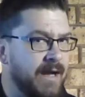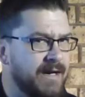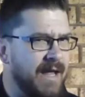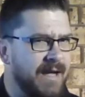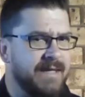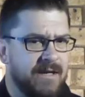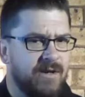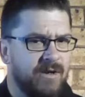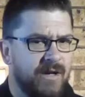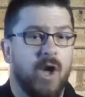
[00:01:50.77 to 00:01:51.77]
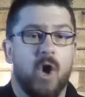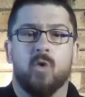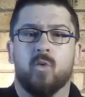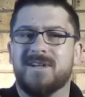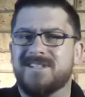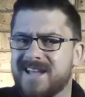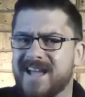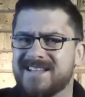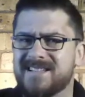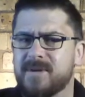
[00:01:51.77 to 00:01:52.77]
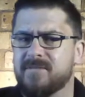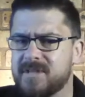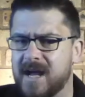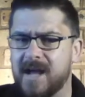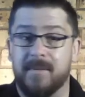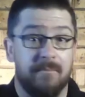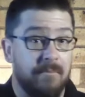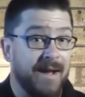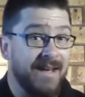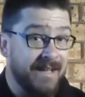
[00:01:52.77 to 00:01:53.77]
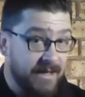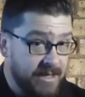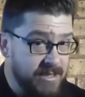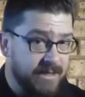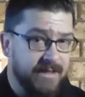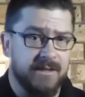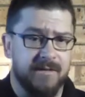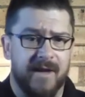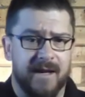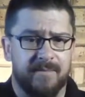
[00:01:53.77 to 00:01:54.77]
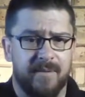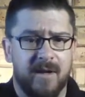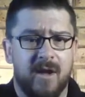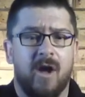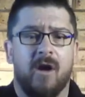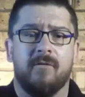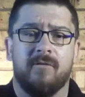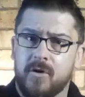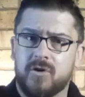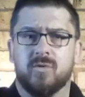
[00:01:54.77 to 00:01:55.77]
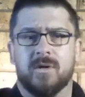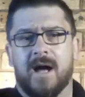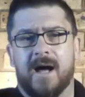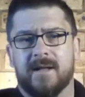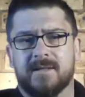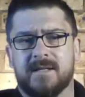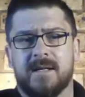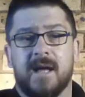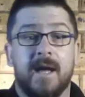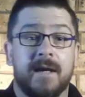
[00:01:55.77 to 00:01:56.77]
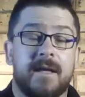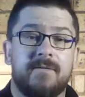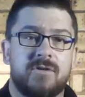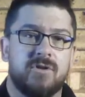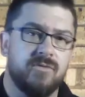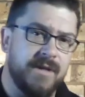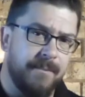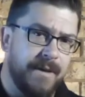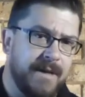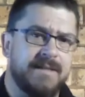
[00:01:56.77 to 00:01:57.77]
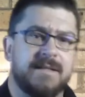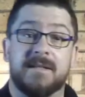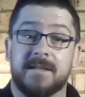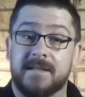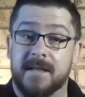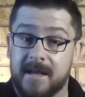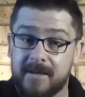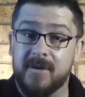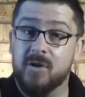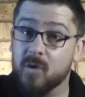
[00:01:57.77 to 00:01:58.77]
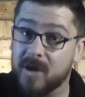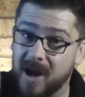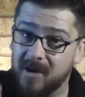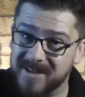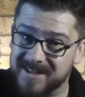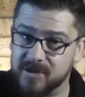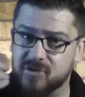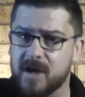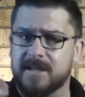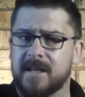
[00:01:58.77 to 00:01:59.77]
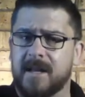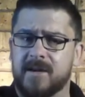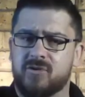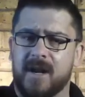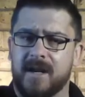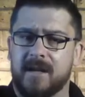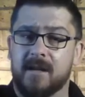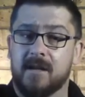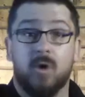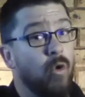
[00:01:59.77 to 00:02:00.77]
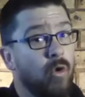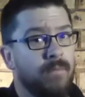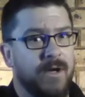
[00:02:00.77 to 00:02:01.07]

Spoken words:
But unlike e-learning, which takes a bit of time and money initially to develop, virtual ILT gives you the ability to deliver your current instructor-led training